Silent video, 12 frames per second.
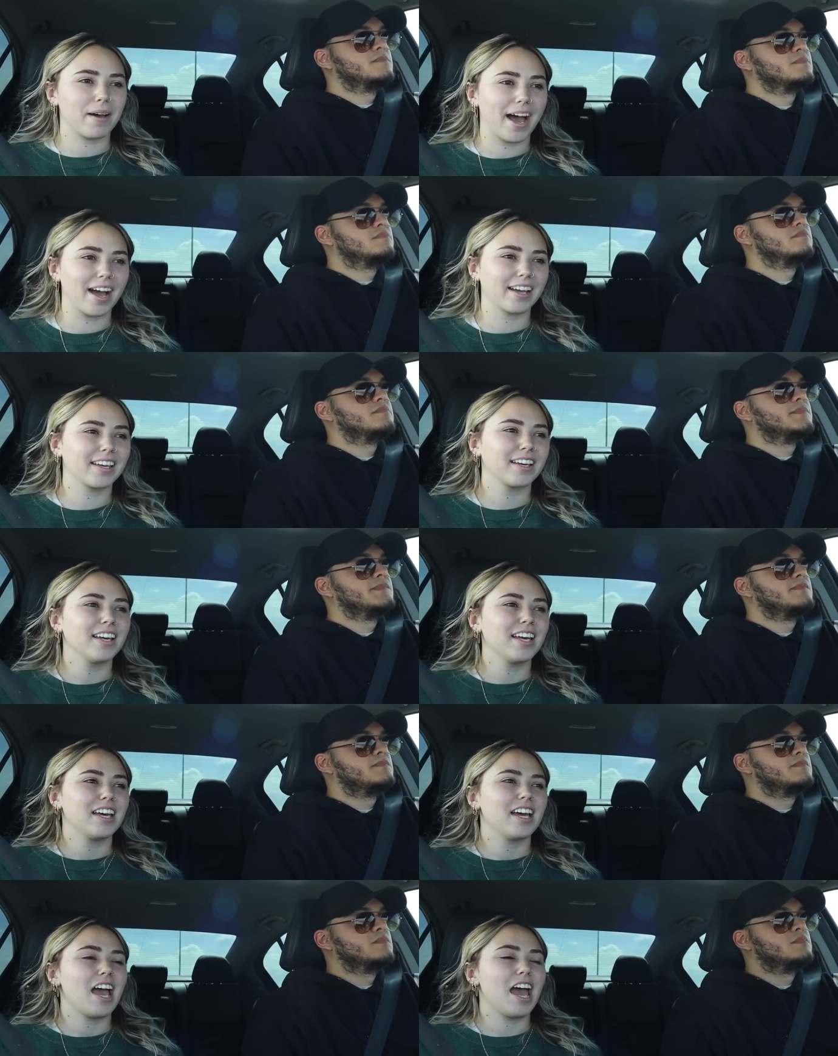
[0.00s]
Speaker 1: back
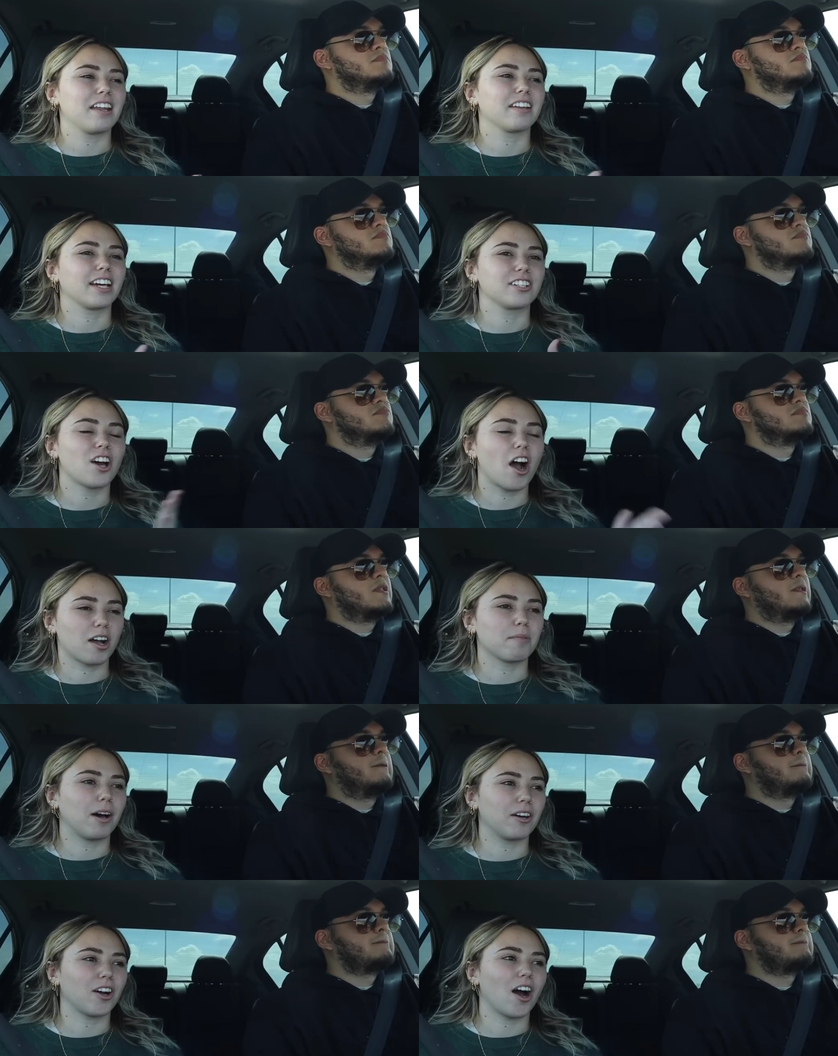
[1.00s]
and like talk
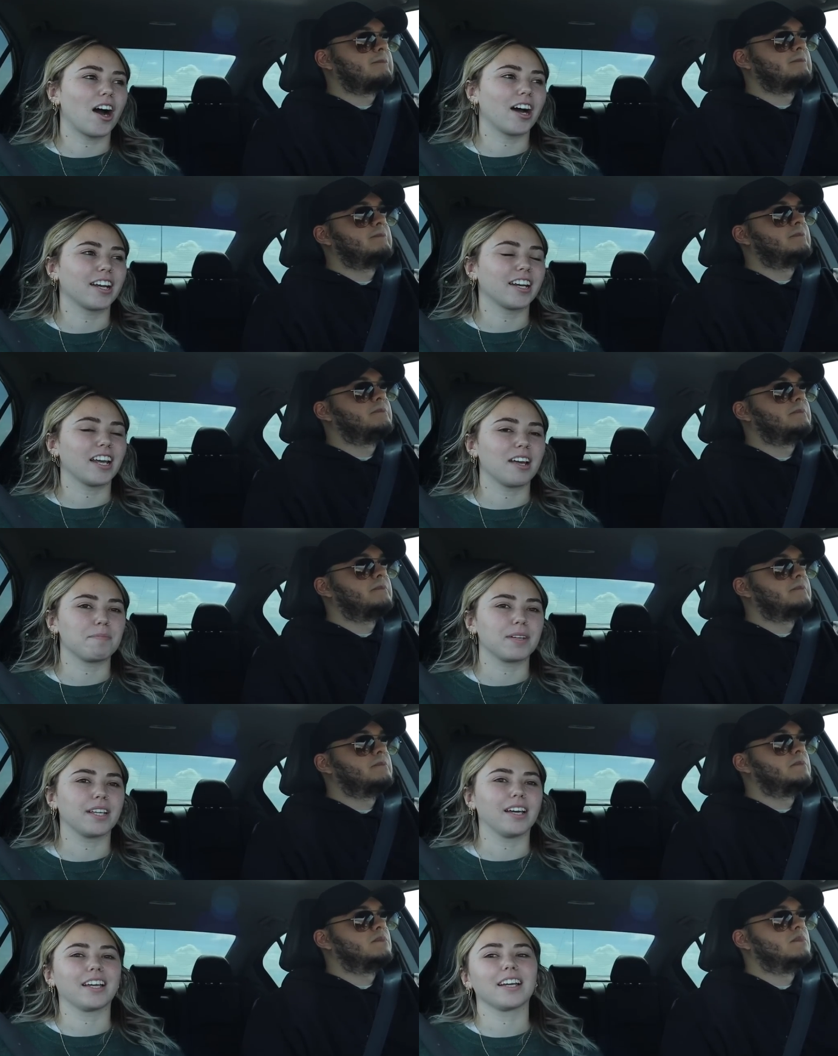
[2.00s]
about God and be
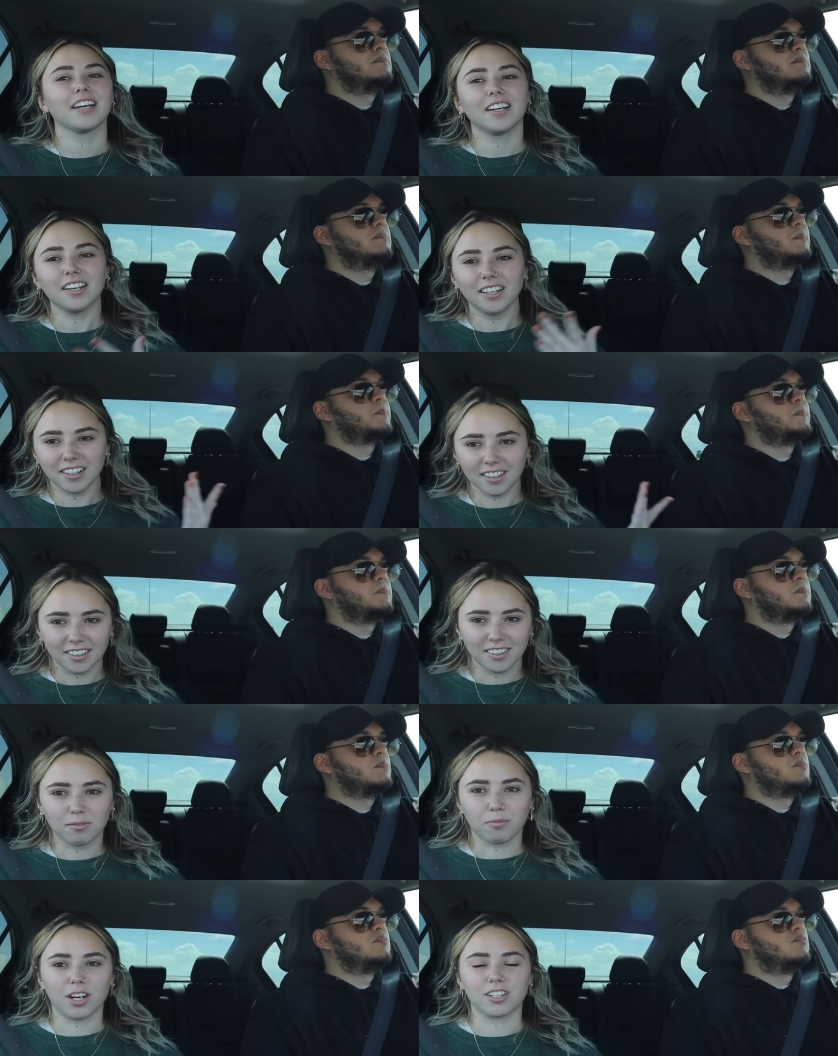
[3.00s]
like,
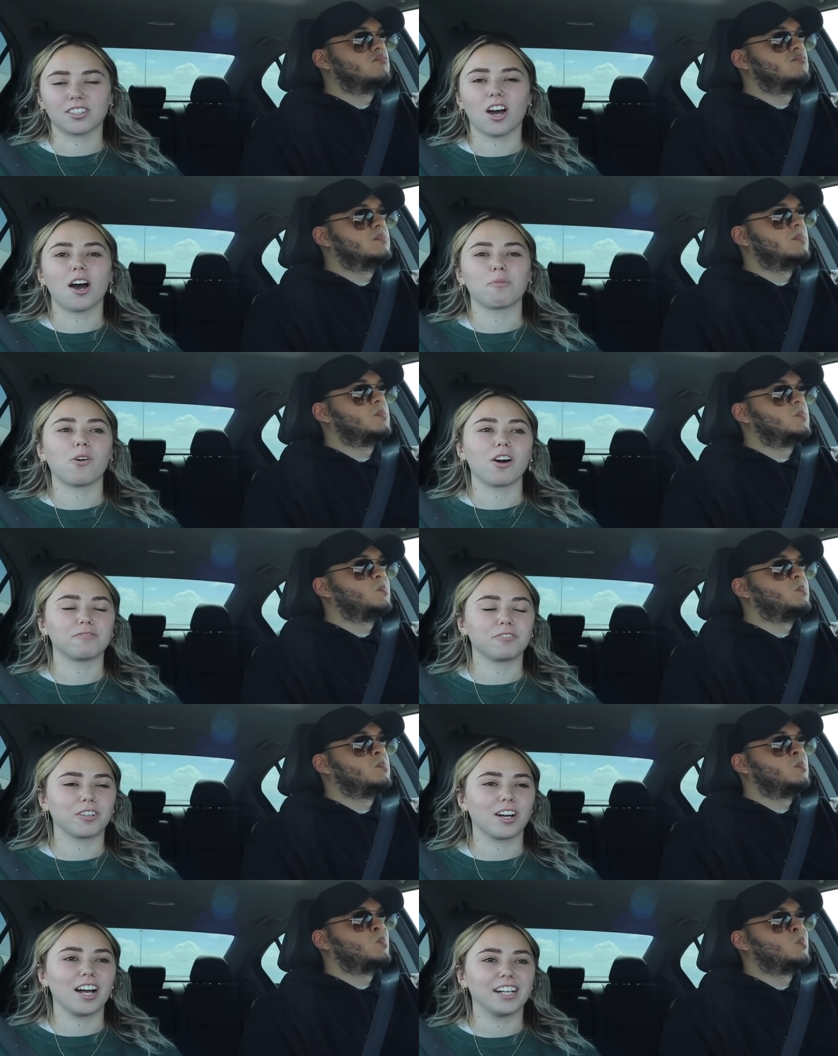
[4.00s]
what does God want
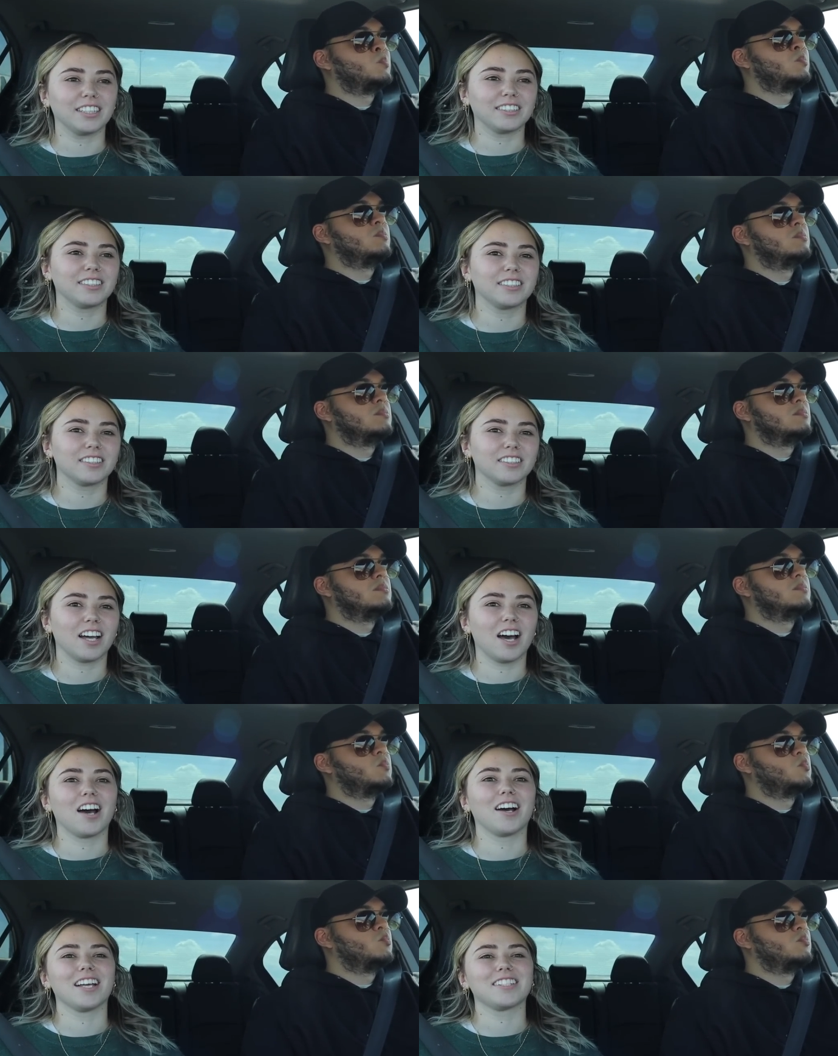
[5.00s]
for us?
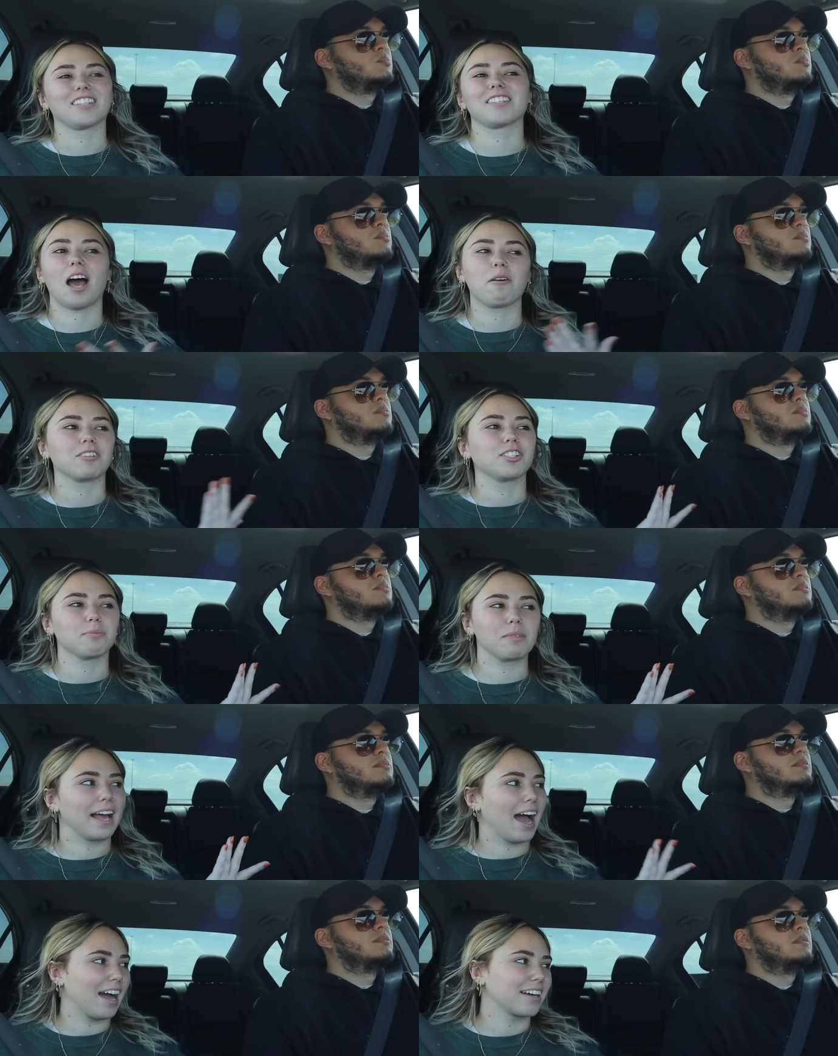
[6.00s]
Uh, how we should
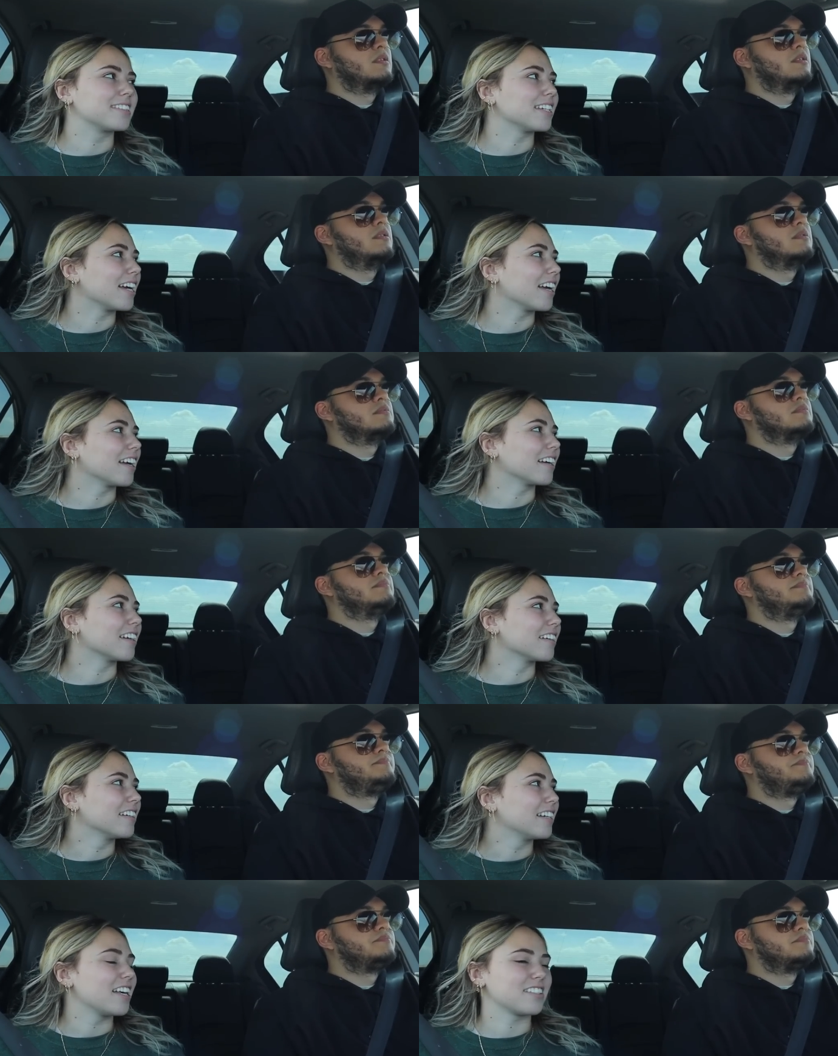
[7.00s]
be acting?
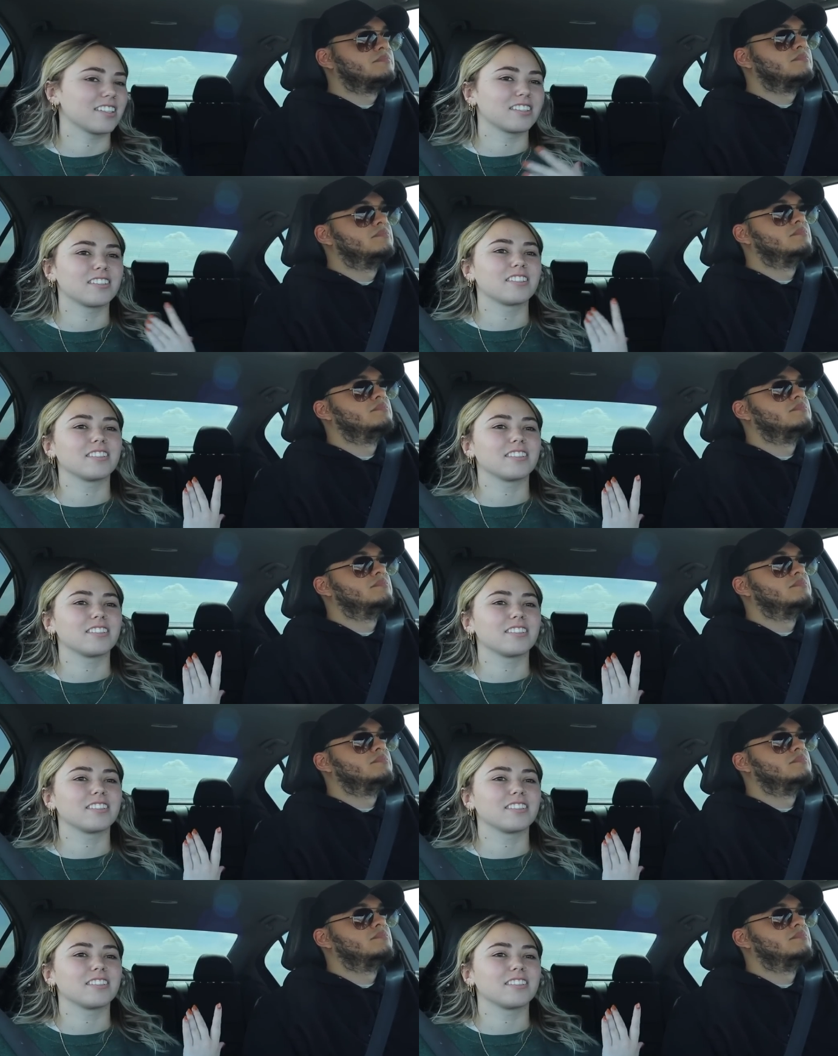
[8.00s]
Is this is,